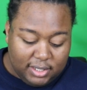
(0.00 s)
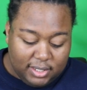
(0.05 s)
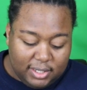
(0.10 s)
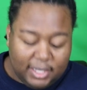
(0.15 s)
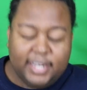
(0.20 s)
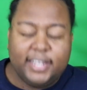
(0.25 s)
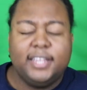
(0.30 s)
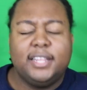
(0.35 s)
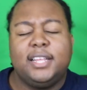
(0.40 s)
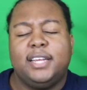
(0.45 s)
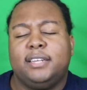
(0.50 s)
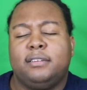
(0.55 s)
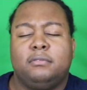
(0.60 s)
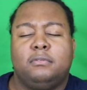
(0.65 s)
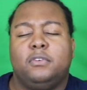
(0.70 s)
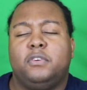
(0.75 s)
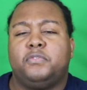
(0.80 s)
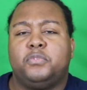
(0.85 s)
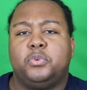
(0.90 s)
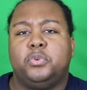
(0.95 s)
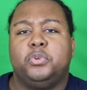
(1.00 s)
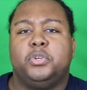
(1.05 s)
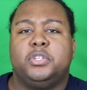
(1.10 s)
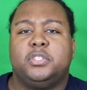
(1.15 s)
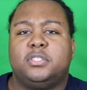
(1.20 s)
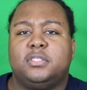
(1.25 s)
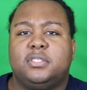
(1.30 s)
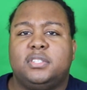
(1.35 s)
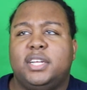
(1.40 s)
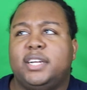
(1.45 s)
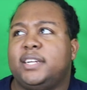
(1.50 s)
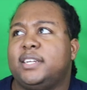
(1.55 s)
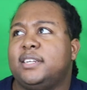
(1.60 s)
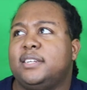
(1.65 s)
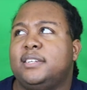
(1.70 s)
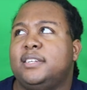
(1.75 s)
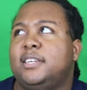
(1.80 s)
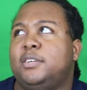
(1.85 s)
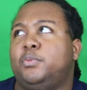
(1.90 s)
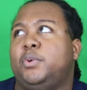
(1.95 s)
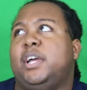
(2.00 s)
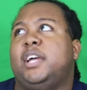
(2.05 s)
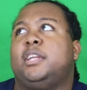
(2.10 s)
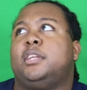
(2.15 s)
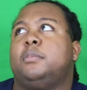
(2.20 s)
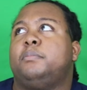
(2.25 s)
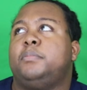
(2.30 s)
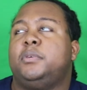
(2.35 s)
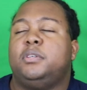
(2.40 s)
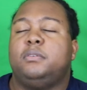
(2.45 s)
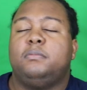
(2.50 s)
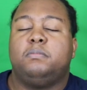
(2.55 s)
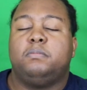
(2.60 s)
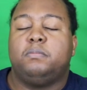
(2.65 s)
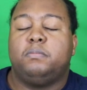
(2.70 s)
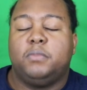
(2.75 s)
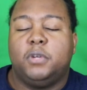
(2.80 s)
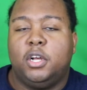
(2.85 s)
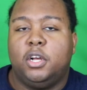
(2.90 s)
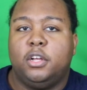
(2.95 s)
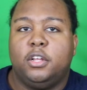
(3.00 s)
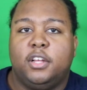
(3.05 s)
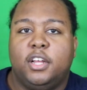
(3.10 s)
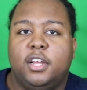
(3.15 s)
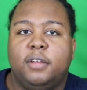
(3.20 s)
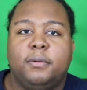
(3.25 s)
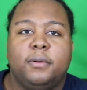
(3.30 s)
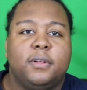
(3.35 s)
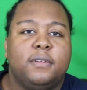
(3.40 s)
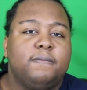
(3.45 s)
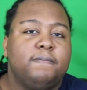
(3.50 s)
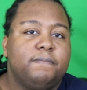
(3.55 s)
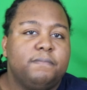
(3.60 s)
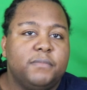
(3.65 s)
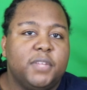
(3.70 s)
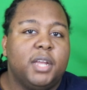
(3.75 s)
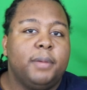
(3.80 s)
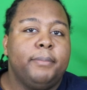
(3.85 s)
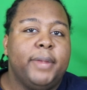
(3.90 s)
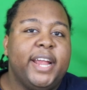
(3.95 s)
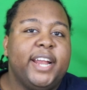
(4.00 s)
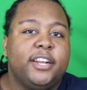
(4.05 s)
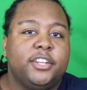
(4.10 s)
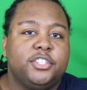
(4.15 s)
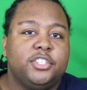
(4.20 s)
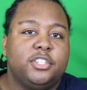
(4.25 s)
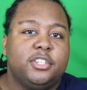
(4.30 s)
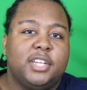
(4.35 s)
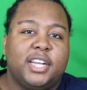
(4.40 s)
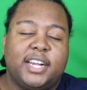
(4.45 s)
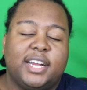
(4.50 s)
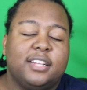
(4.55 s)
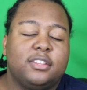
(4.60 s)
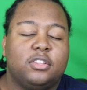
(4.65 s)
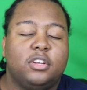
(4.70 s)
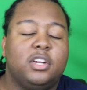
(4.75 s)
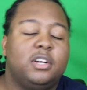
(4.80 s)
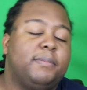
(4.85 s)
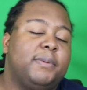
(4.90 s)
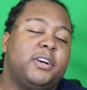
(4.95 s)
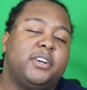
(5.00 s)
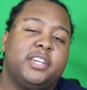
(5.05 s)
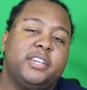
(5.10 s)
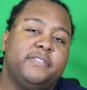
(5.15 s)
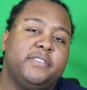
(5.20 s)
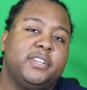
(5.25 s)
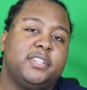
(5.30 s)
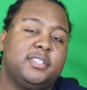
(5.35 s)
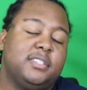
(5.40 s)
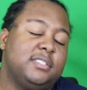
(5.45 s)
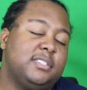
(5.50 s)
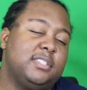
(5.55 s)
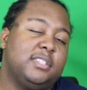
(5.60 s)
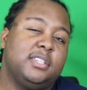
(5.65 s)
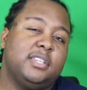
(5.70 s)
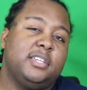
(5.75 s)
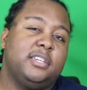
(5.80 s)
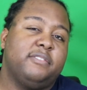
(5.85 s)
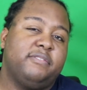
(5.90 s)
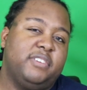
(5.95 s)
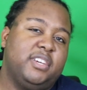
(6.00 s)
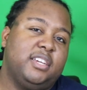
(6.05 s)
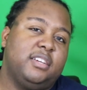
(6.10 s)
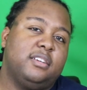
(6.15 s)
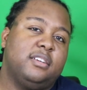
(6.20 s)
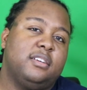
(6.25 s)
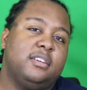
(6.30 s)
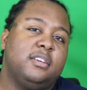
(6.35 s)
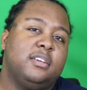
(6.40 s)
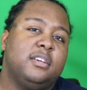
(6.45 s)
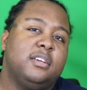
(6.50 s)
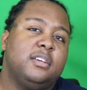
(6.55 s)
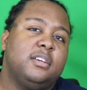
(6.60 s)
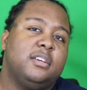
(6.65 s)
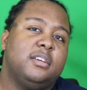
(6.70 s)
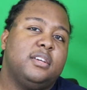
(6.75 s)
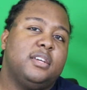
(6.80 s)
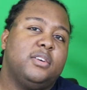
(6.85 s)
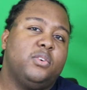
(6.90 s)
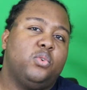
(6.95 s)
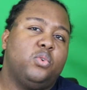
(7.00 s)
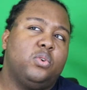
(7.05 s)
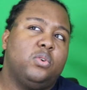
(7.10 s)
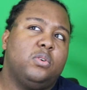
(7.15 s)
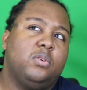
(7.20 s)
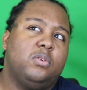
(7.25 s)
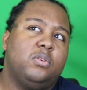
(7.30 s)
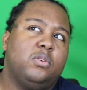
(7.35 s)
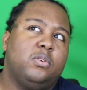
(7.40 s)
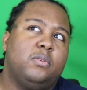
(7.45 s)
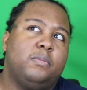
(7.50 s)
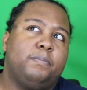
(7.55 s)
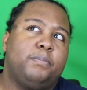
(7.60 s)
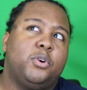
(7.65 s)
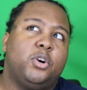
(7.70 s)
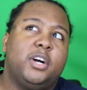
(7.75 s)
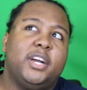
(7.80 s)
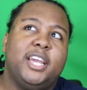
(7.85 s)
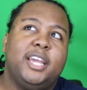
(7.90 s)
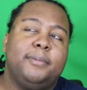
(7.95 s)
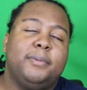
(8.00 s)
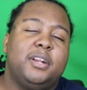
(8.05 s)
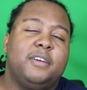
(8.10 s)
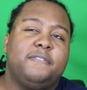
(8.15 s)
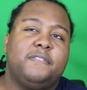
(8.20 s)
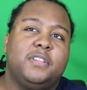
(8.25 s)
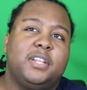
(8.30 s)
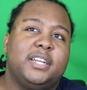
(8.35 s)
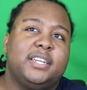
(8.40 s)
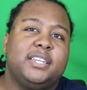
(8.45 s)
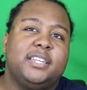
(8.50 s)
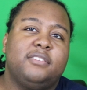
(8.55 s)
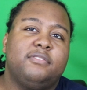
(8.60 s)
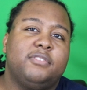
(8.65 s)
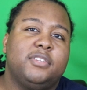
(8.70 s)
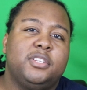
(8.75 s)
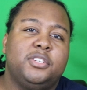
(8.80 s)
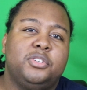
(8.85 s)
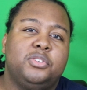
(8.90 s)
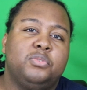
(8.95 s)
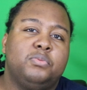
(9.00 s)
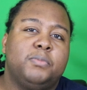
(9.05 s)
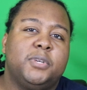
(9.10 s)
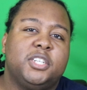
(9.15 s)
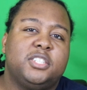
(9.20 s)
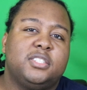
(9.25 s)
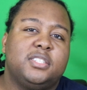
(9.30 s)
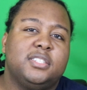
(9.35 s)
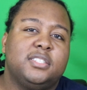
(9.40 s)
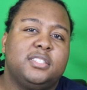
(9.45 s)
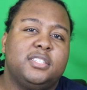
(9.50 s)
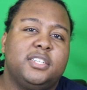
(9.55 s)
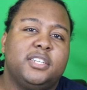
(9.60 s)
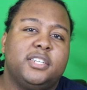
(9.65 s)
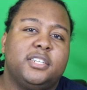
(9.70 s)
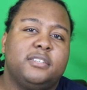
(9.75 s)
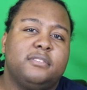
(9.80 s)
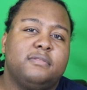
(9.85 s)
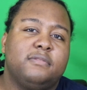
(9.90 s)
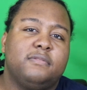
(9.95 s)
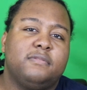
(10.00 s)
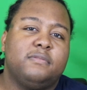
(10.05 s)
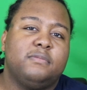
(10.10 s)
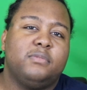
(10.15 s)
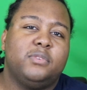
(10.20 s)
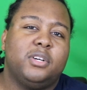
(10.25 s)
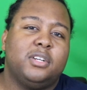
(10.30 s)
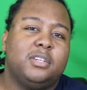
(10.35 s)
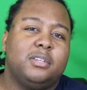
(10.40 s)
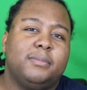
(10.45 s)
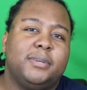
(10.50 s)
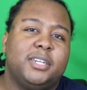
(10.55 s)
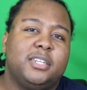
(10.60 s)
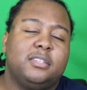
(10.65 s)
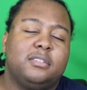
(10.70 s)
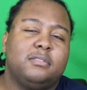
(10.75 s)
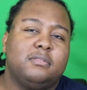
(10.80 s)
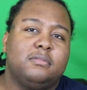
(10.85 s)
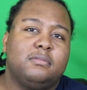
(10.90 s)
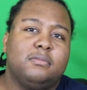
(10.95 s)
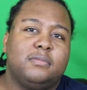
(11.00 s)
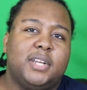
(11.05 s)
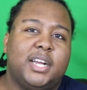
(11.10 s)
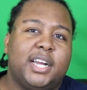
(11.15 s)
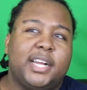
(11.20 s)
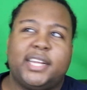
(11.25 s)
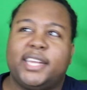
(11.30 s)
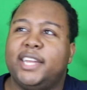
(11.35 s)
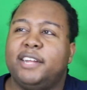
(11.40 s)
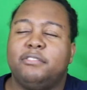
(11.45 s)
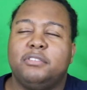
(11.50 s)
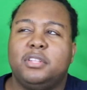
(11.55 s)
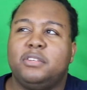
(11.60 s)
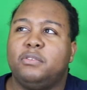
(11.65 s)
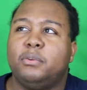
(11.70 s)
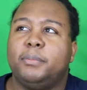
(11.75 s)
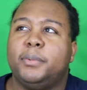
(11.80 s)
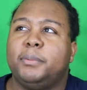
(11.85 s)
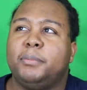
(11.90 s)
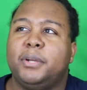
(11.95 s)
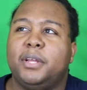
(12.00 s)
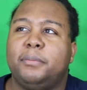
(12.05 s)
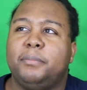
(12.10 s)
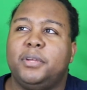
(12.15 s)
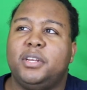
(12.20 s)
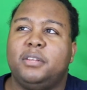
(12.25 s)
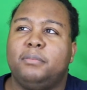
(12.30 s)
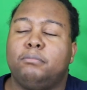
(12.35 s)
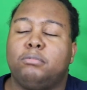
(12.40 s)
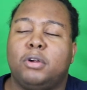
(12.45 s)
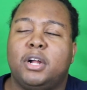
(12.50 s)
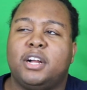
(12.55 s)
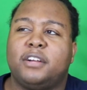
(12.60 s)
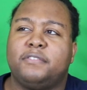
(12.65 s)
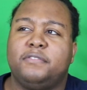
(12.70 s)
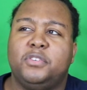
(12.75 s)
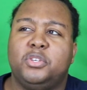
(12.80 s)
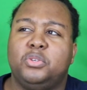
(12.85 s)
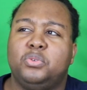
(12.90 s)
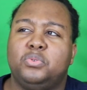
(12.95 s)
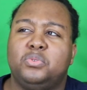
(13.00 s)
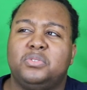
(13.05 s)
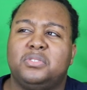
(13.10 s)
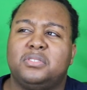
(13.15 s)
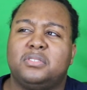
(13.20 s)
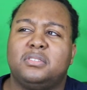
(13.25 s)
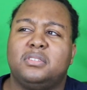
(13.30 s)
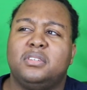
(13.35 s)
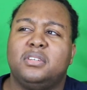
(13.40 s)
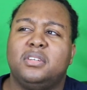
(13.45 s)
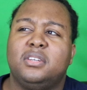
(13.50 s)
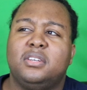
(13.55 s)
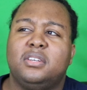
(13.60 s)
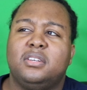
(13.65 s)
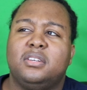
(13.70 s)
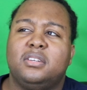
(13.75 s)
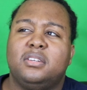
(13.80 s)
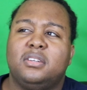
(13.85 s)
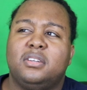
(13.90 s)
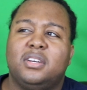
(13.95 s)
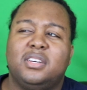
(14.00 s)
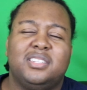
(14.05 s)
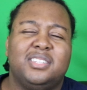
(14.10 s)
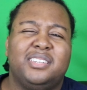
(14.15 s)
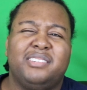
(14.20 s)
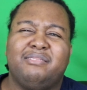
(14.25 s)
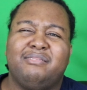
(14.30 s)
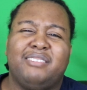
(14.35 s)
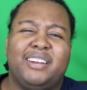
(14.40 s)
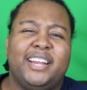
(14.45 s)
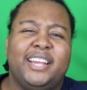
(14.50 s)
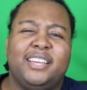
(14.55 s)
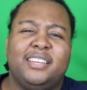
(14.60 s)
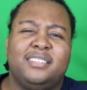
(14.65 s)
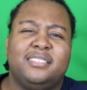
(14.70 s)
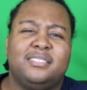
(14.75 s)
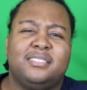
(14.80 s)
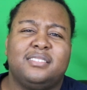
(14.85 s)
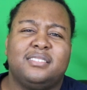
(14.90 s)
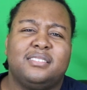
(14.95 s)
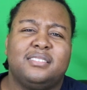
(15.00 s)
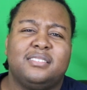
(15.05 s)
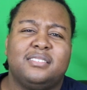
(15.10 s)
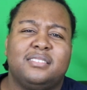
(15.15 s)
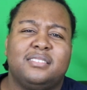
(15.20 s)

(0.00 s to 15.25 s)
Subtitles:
And then, like, of course, like, it would have to be a manager. Like, I thought about giving it to Zelina Vega. Paul Heyman, I feel like, didn't really do much this year on the mic. I can't really remember that many Brock feuds other than Reigns.